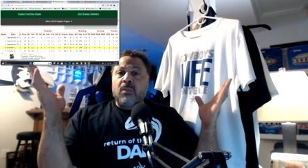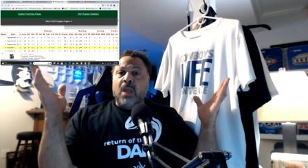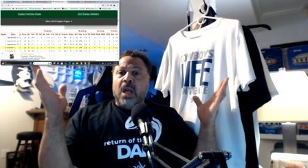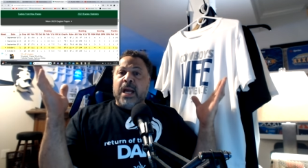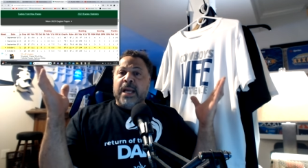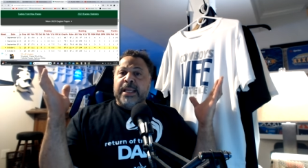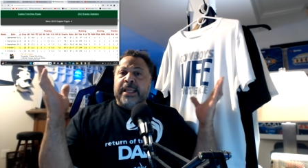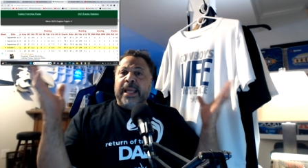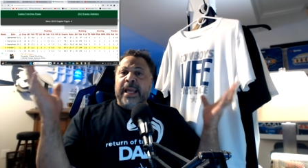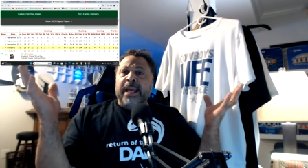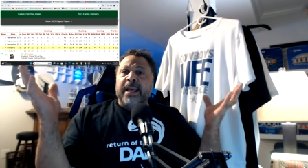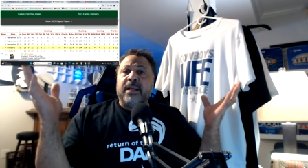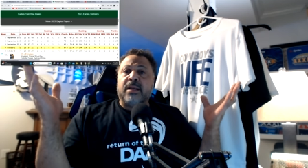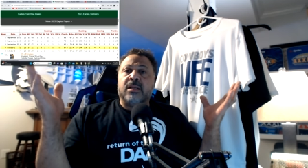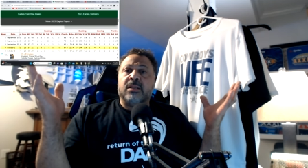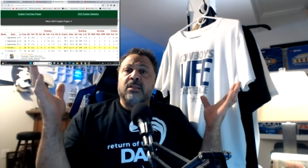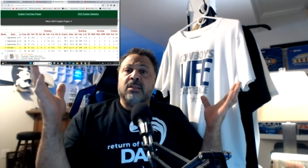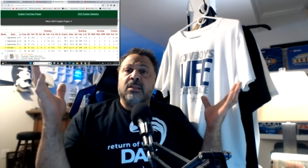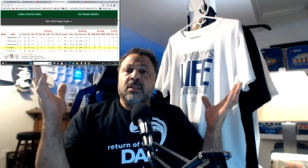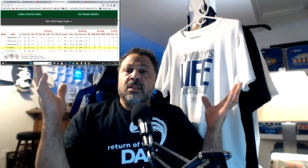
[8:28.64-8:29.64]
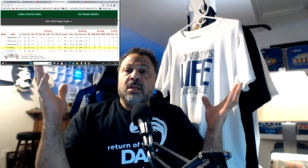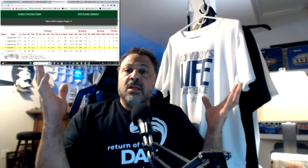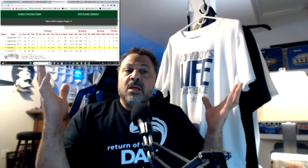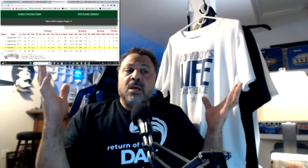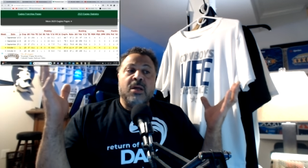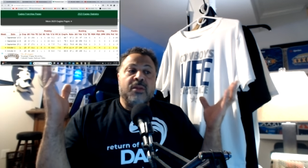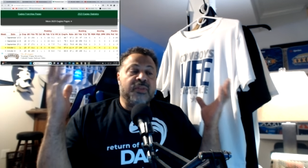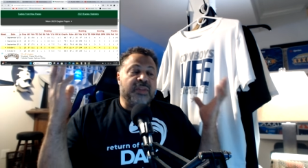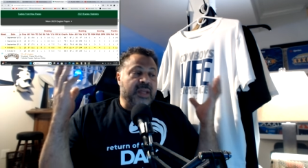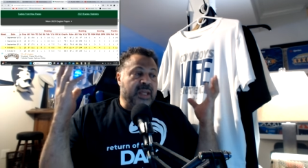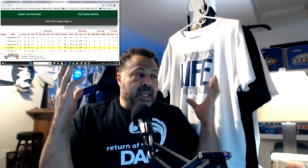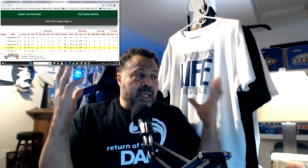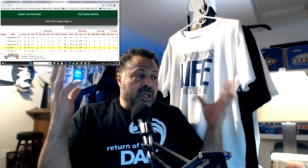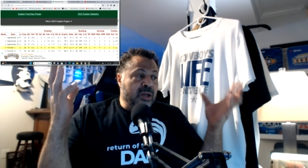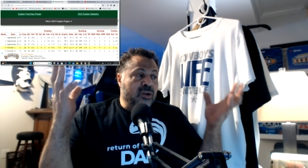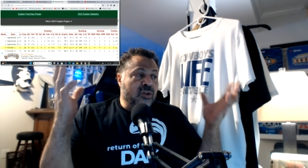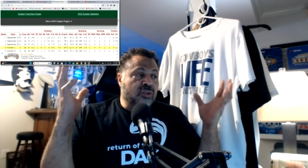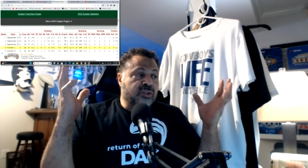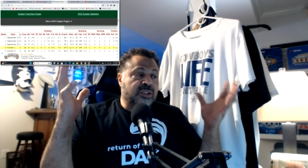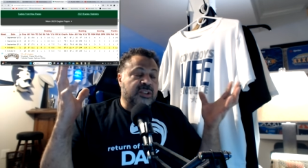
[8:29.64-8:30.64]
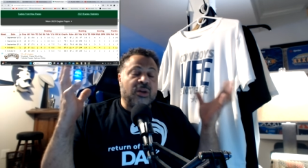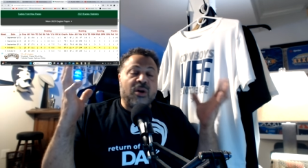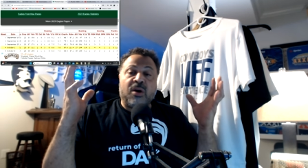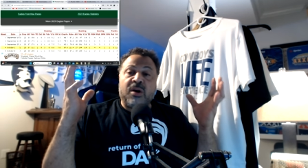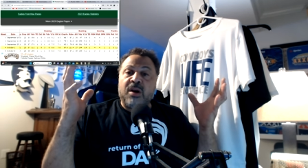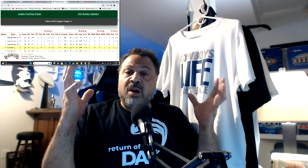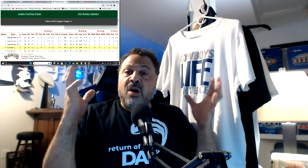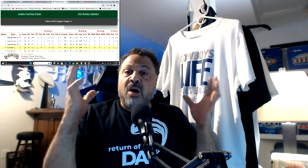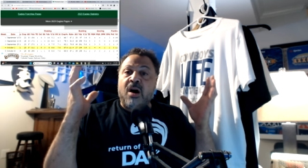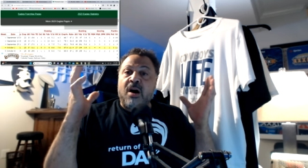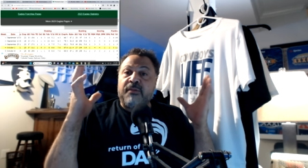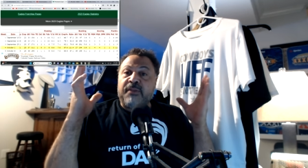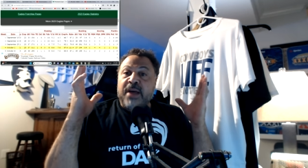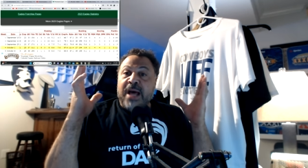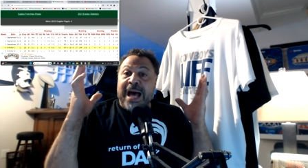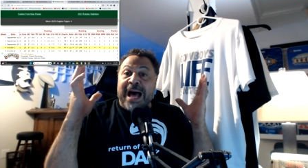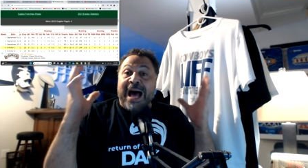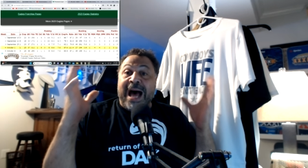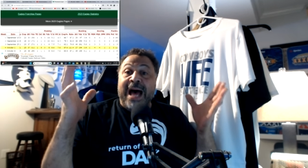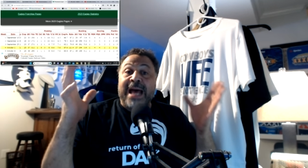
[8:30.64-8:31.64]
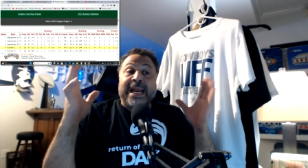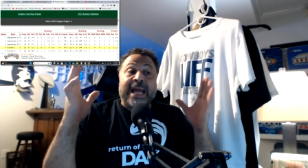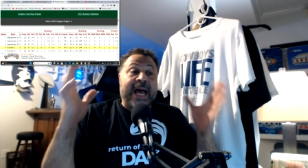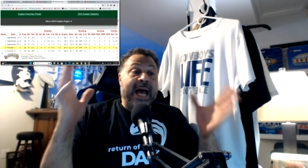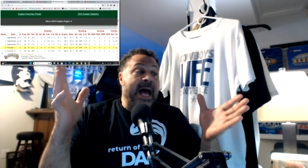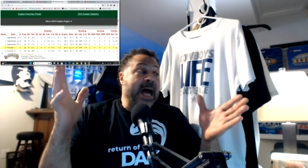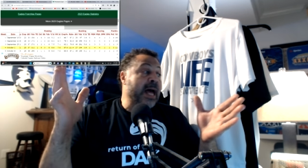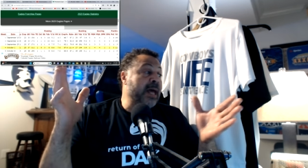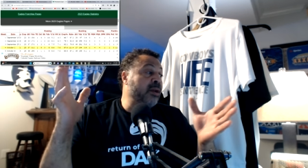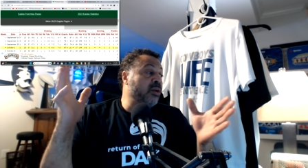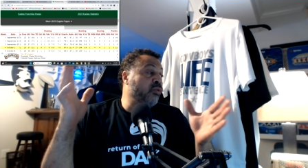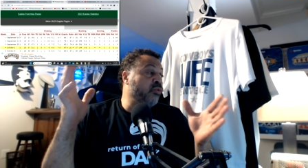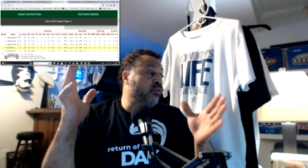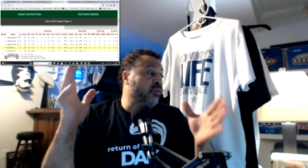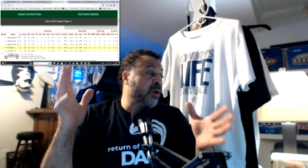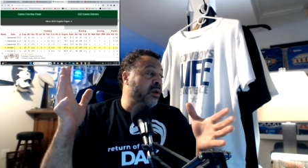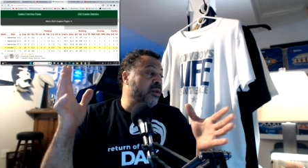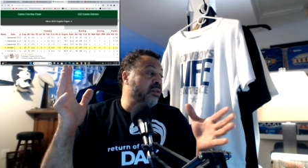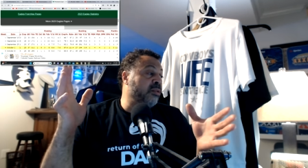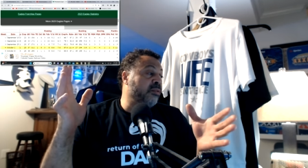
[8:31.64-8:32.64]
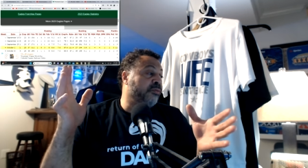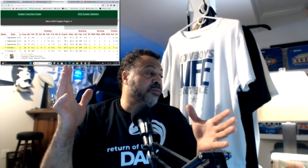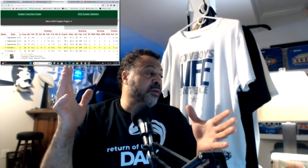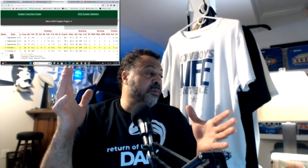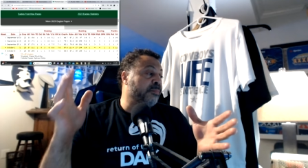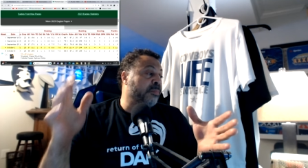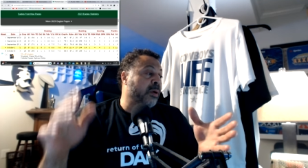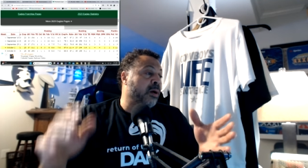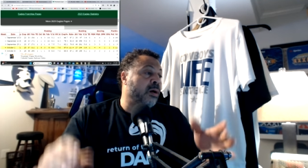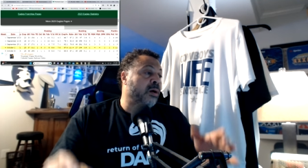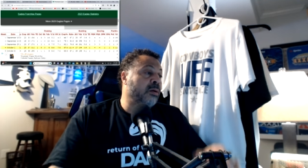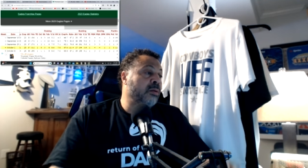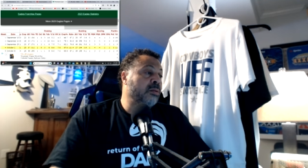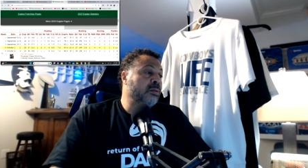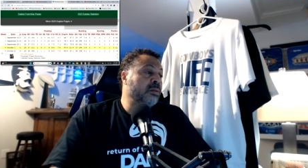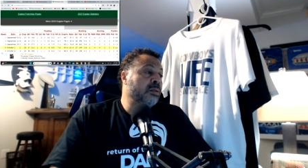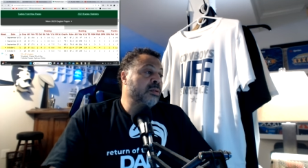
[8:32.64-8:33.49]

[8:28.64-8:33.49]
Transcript: Again, the Eagles started off hot, hot running the football.